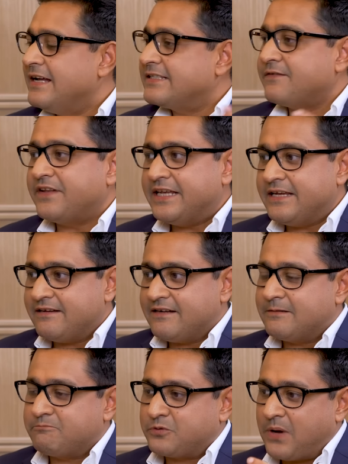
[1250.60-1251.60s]
it's a very
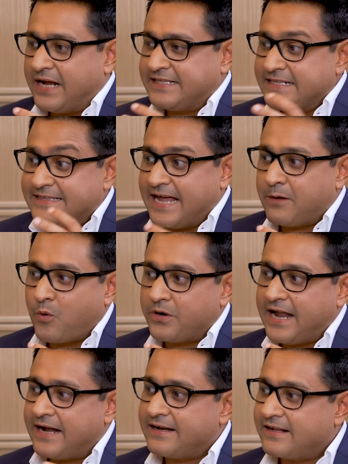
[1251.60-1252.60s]
uh, so i think that
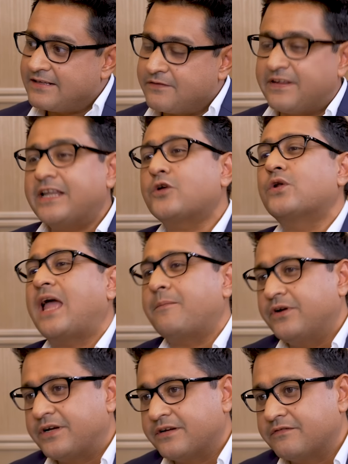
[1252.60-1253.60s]
what that does is a very
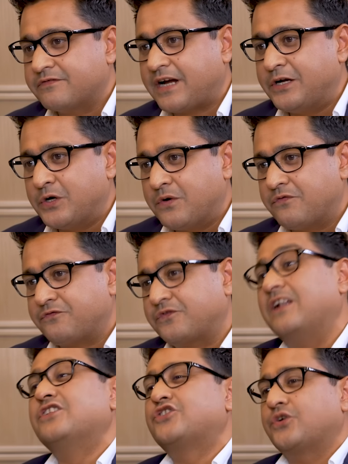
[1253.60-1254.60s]
collaborative kind of
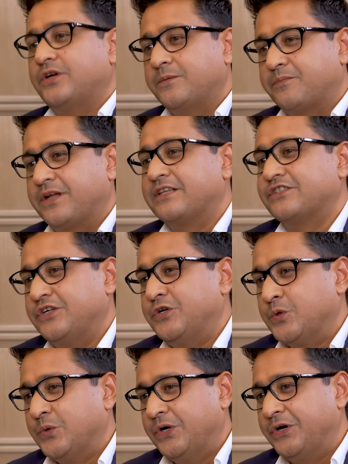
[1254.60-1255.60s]
culture it brings
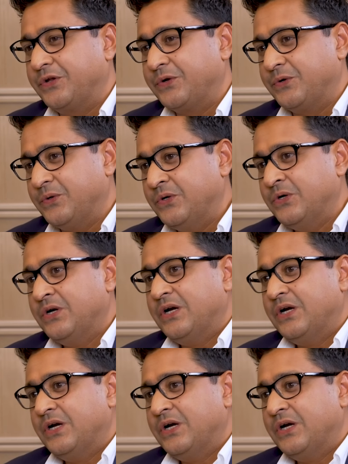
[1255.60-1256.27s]
into it you know